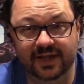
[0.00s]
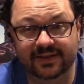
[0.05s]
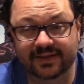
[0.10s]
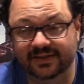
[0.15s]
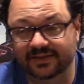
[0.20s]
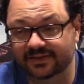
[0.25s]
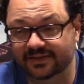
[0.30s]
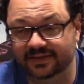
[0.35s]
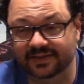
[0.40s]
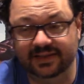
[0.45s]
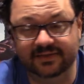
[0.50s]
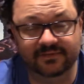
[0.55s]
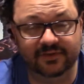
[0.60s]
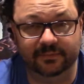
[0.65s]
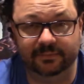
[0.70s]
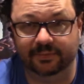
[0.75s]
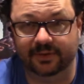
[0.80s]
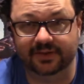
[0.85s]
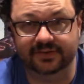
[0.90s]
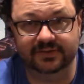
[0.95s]
They just leave their
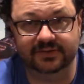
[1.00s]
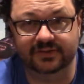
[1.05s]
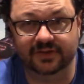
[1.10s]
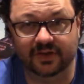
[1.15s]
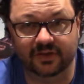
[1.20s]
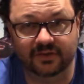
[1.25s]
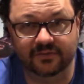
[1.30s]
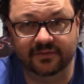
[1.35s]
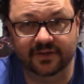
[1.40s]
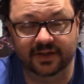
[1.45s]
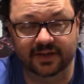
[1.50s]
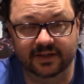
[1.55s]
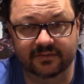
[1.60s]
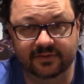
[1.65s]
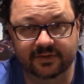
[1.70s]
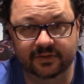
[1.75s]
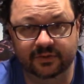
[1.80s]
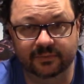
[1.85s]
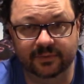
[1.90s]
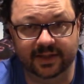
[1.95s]
presents all over the living
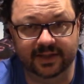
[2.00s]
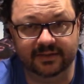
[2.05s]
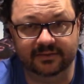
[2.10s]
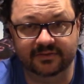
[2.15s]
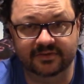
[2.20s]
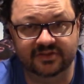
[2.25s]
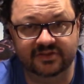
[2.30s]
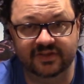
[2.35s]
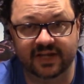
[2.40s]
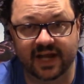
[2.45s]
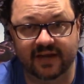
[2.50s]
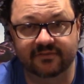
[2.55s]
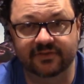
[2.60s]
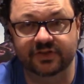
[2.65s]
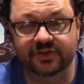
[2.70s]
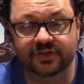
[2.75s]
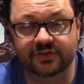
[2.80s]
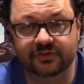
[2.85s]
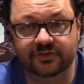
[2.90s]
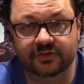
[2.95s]
room like
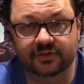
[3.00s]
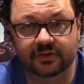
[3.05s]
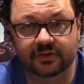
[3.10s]
savages.